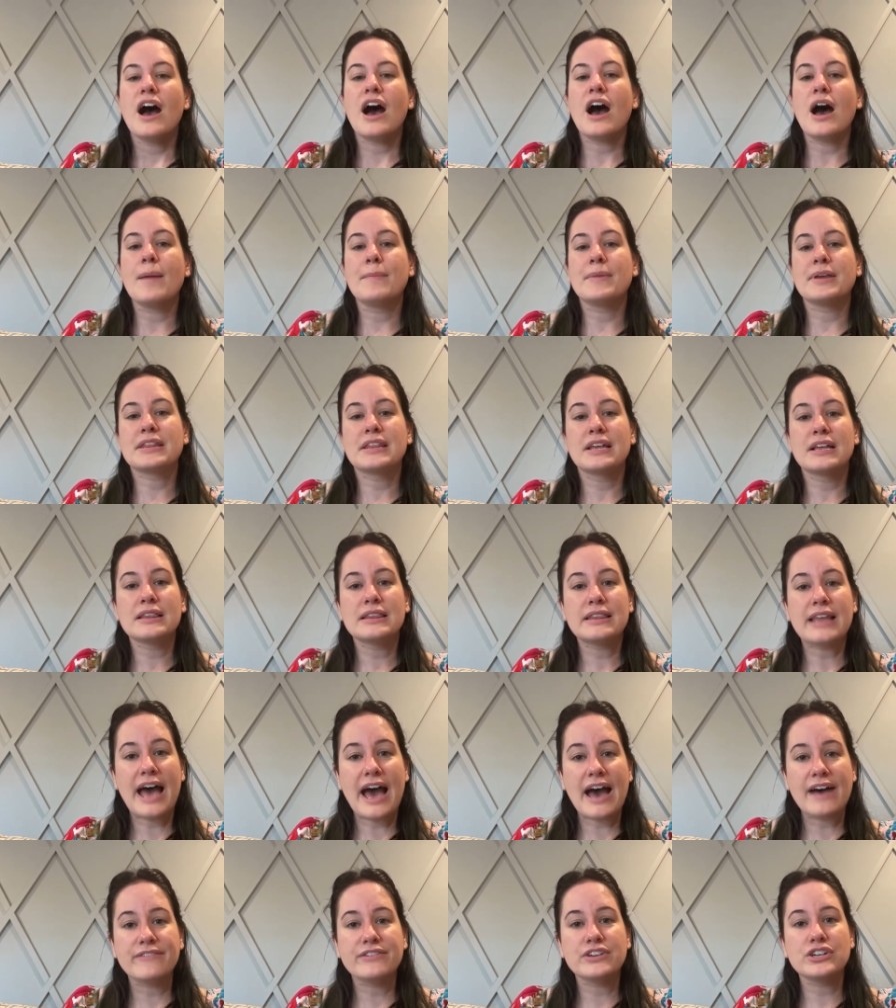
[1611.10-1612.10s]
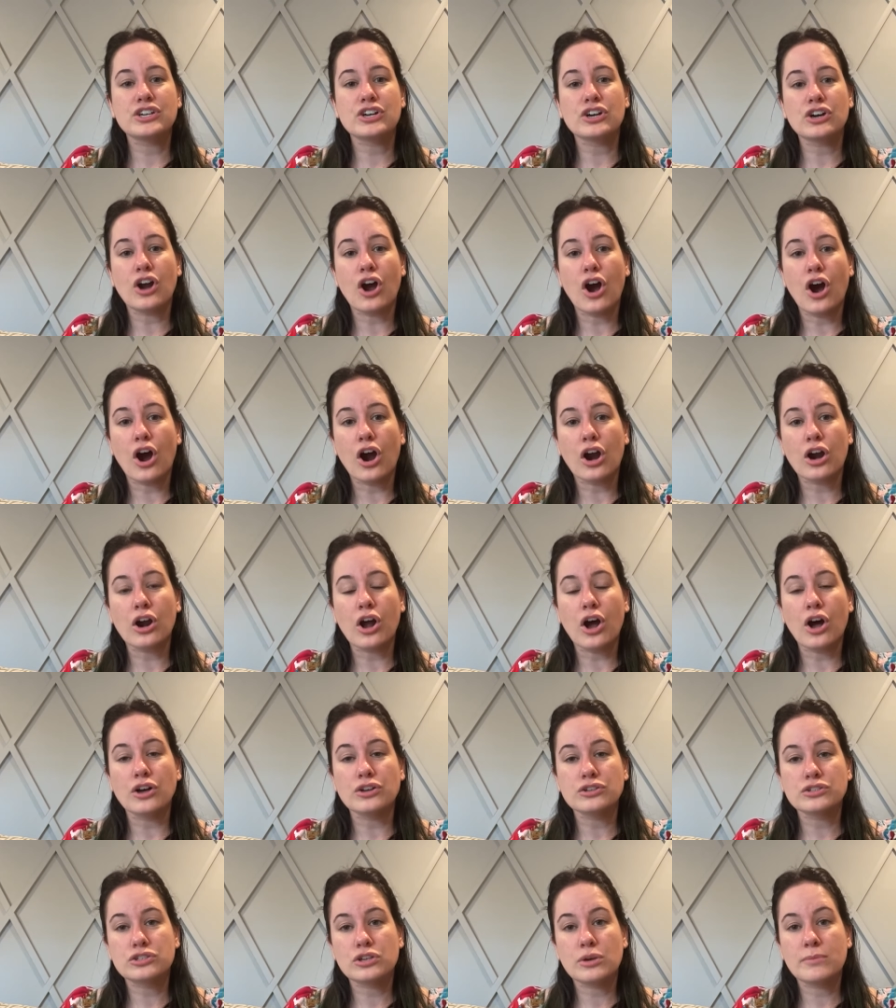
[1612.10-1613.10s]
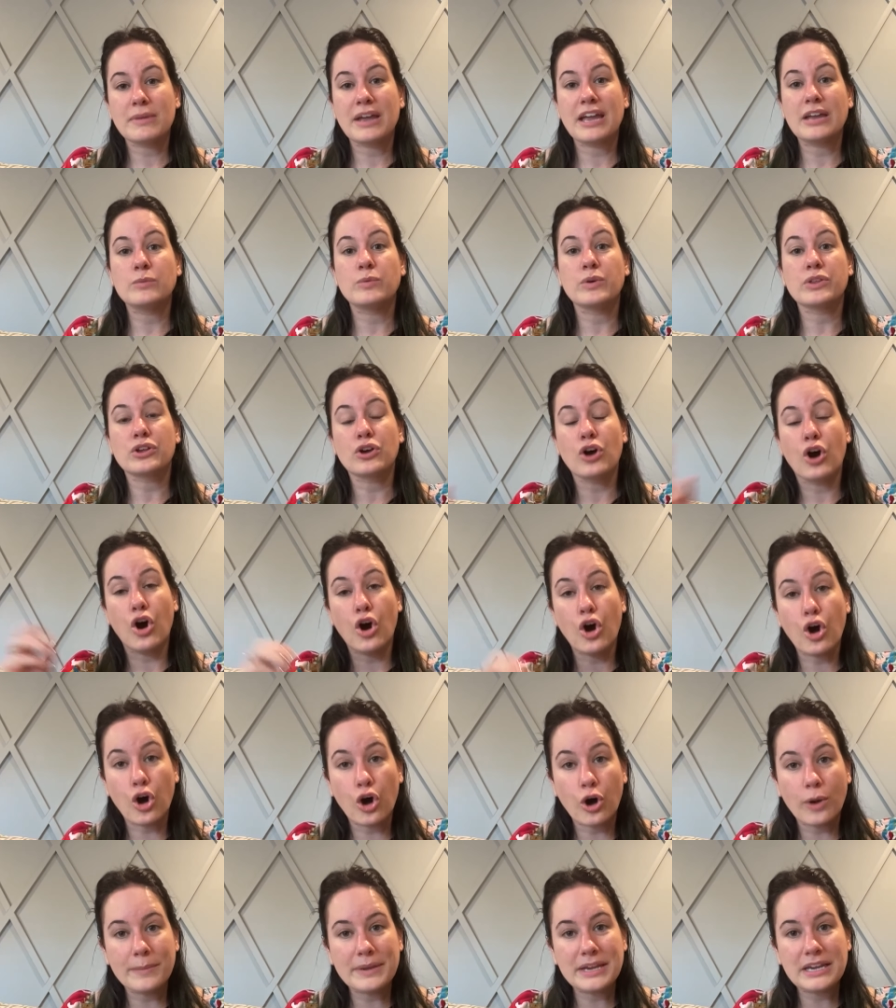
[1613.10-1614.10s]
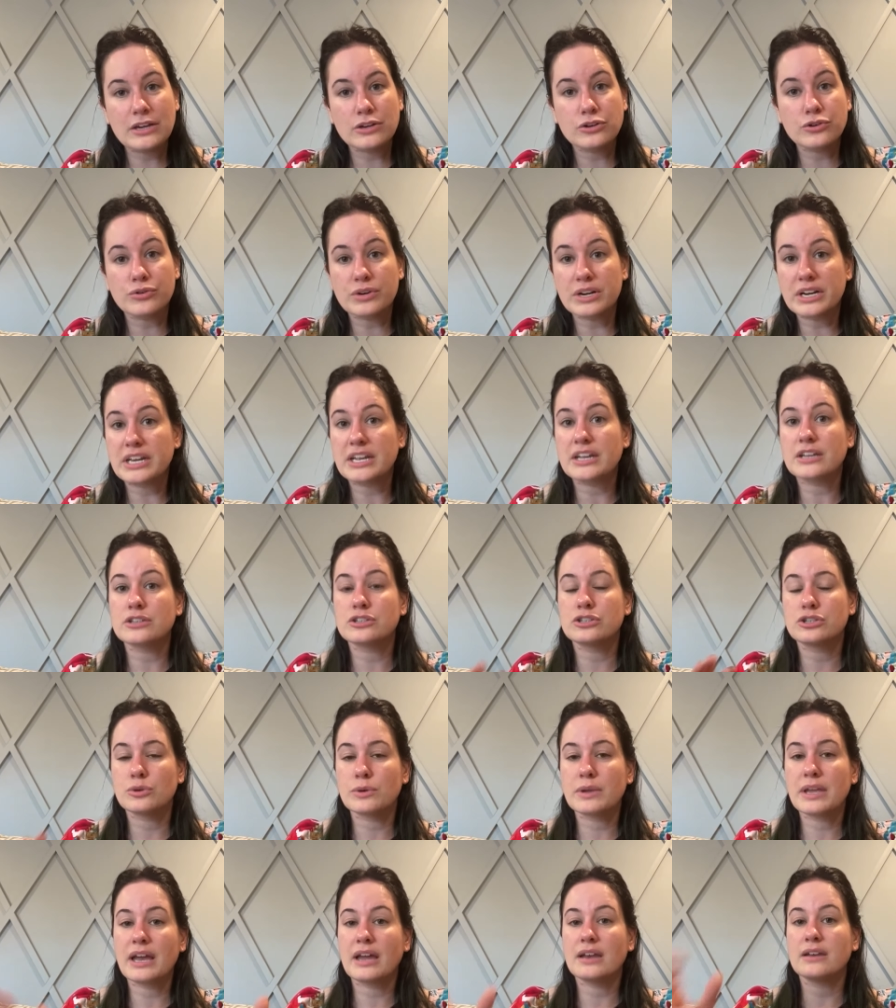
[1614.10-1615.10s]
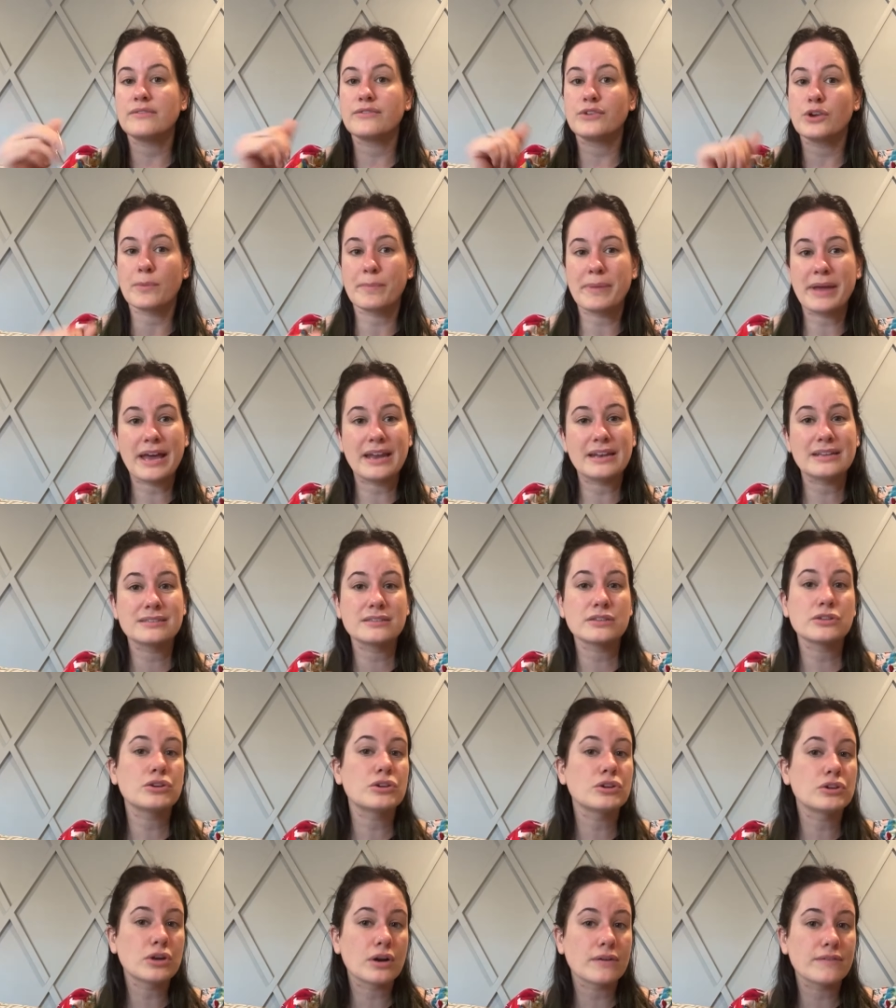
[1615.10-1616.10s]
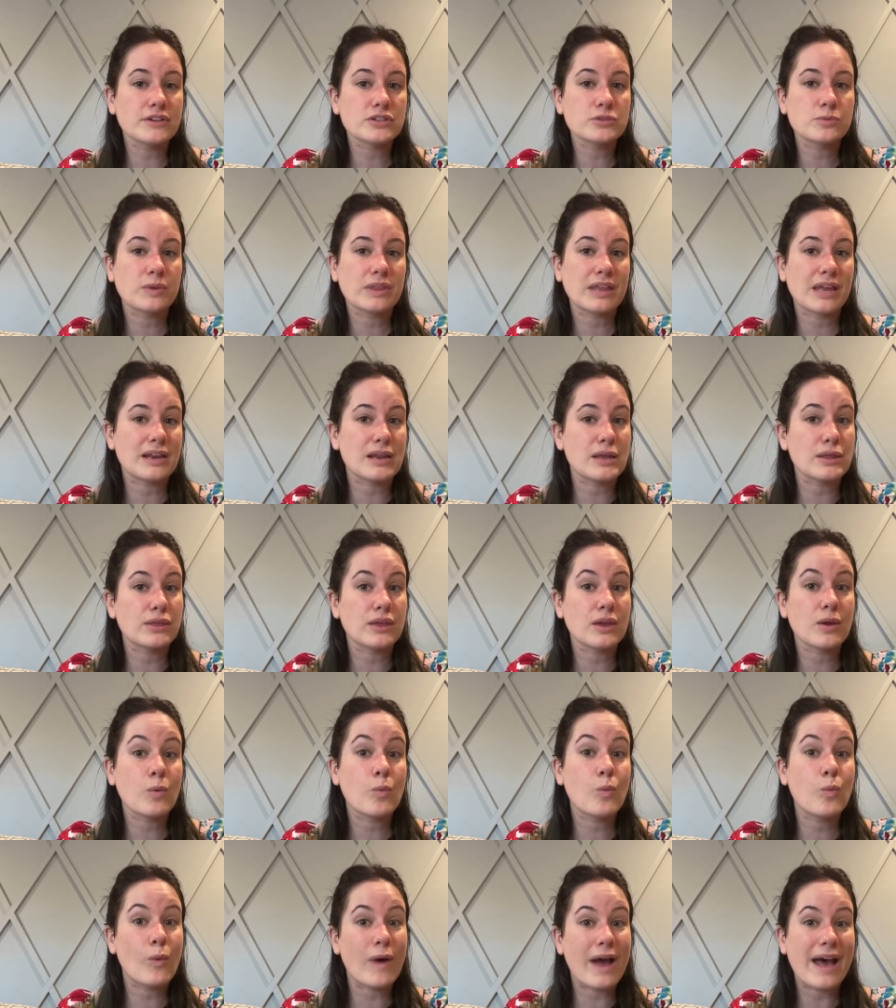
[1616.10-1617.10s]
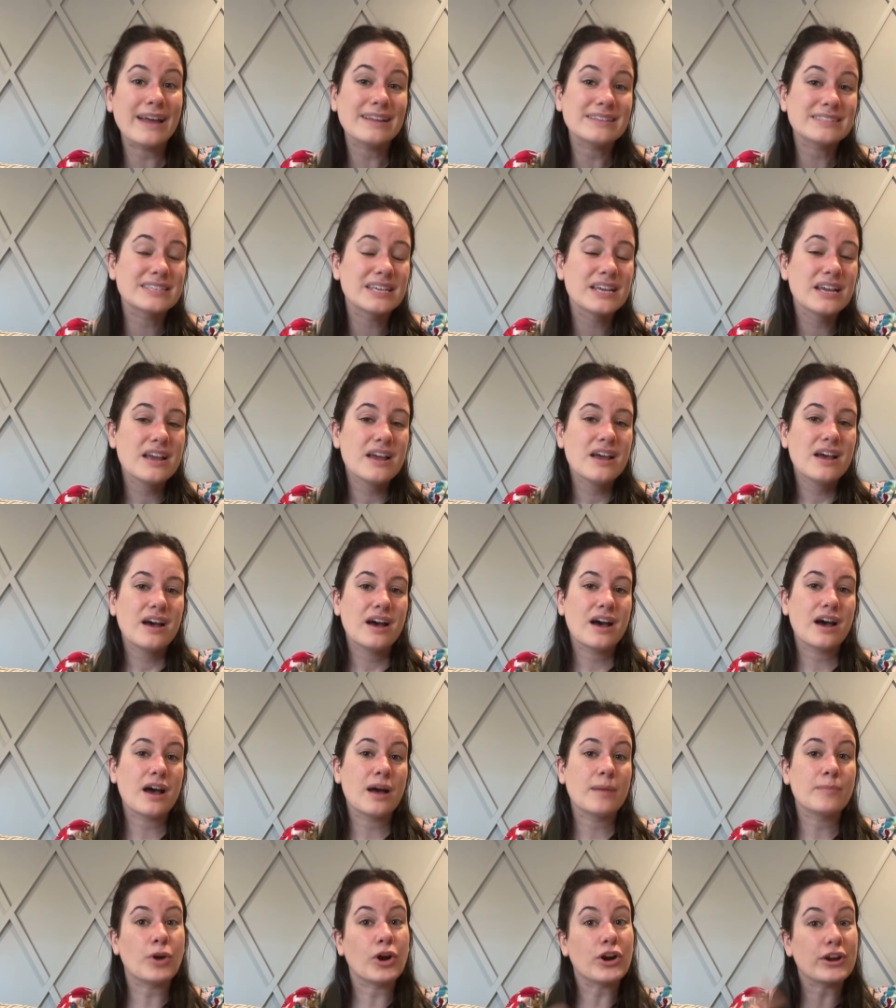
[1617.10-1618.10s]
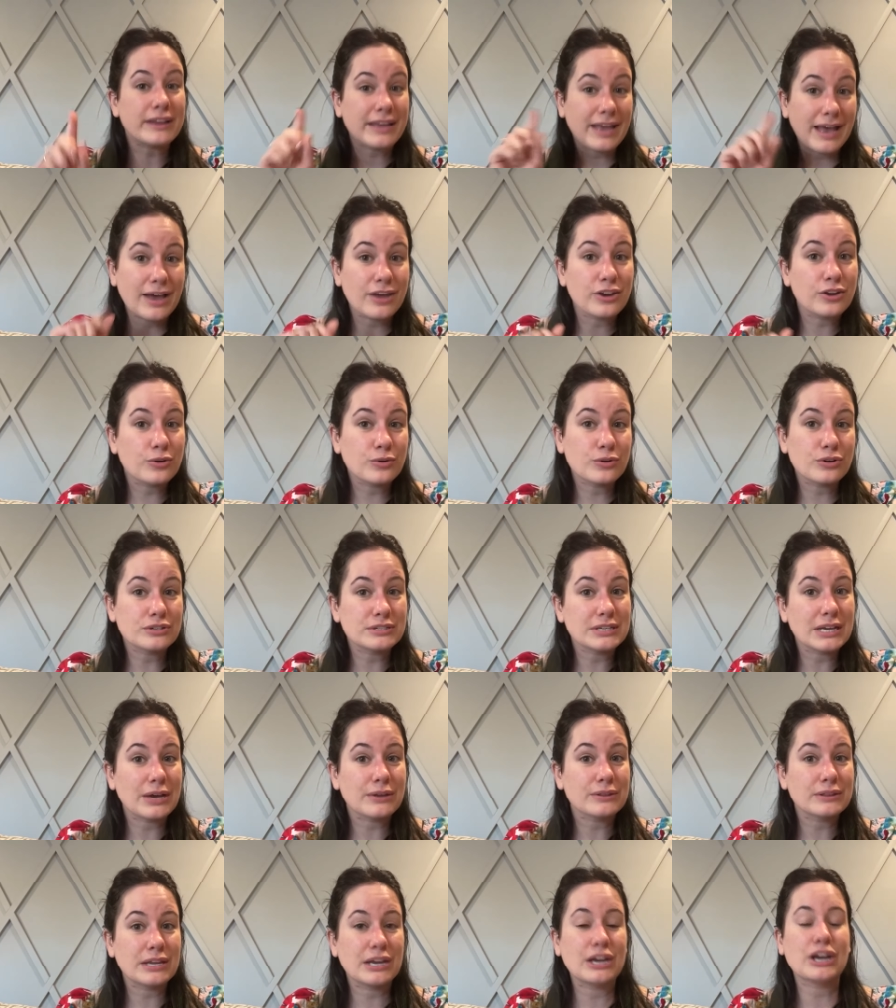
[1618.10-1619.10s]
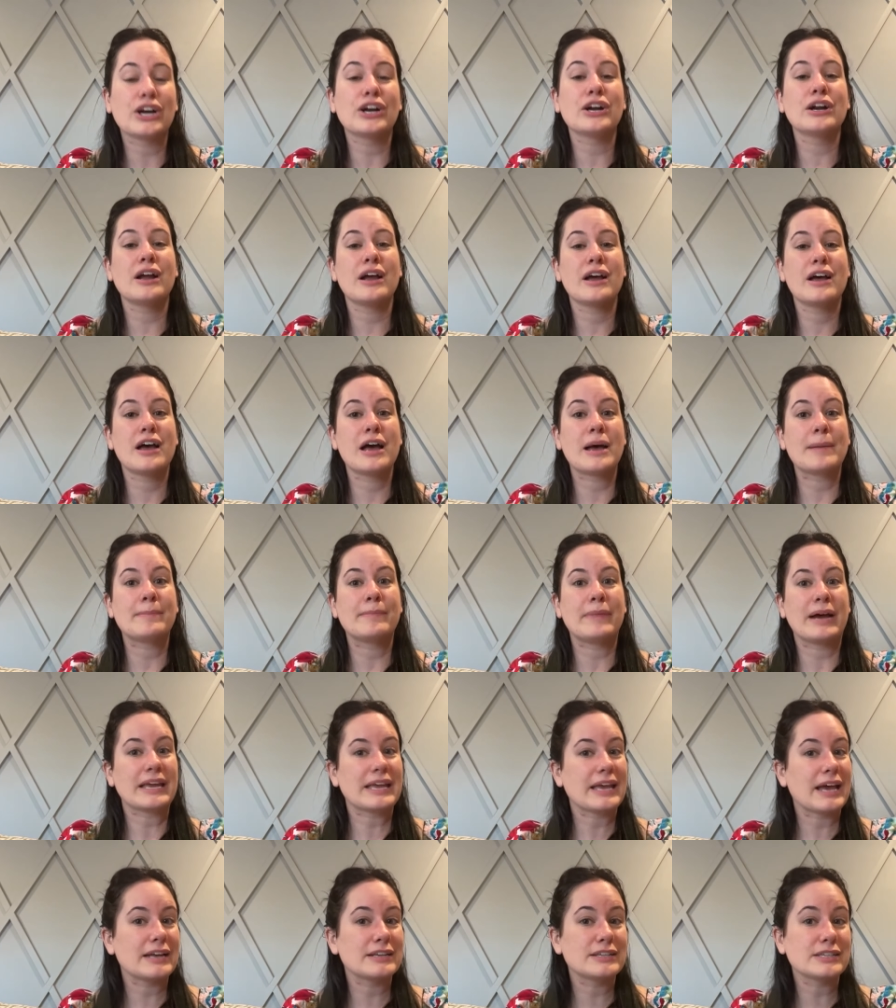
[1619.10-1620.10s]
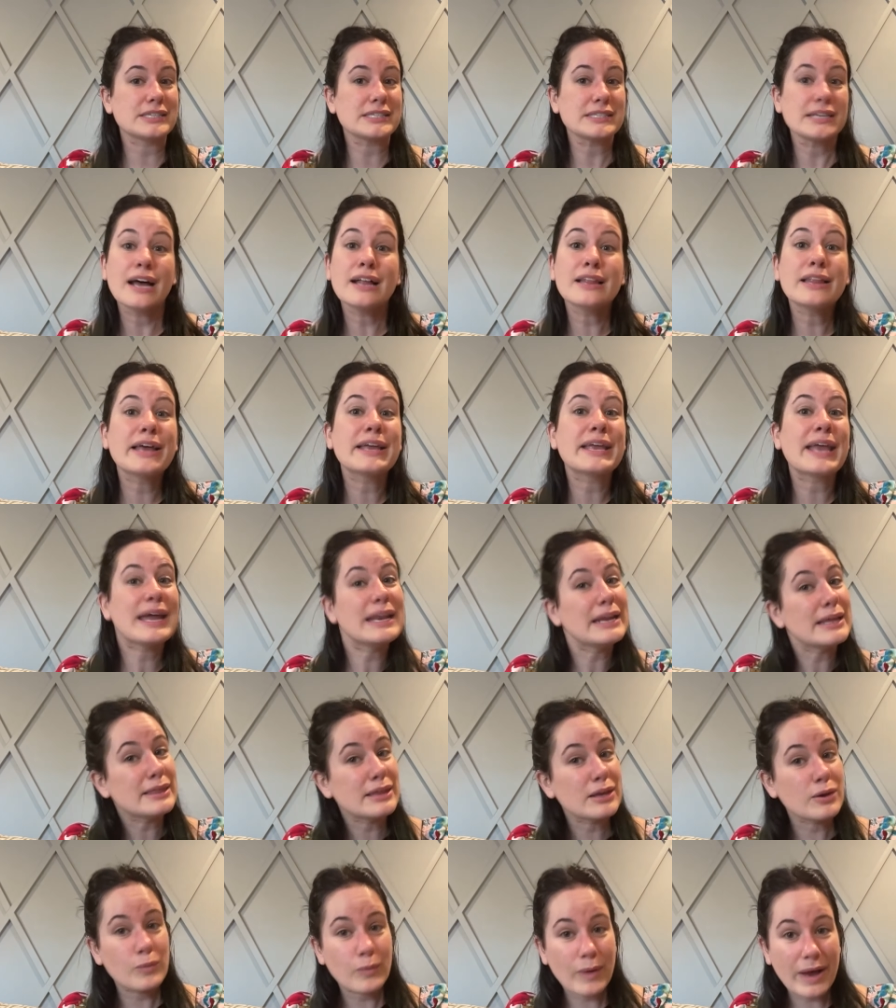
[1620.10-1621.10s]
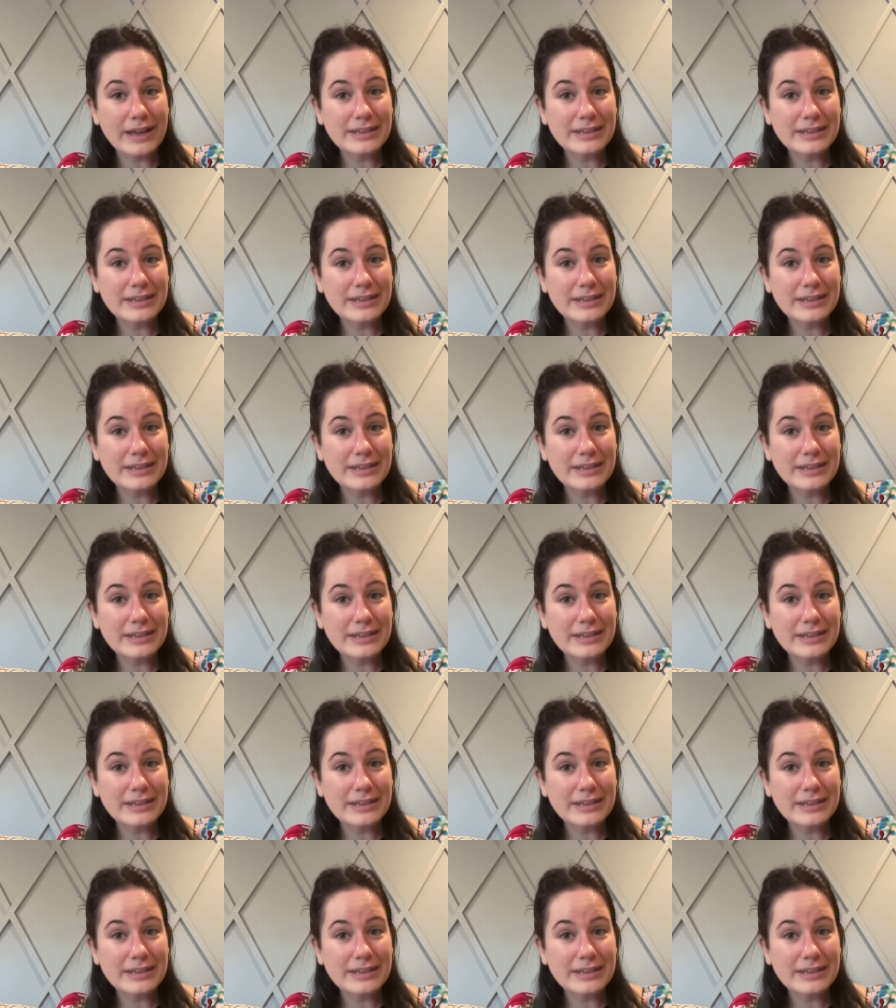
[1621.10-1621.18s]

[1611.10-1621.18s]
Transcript: Um, the lavender are also made with calming ingredients. So again, if your pet is a little nervous with anything wet, um, our cat owners out there, um, my cat does not like anything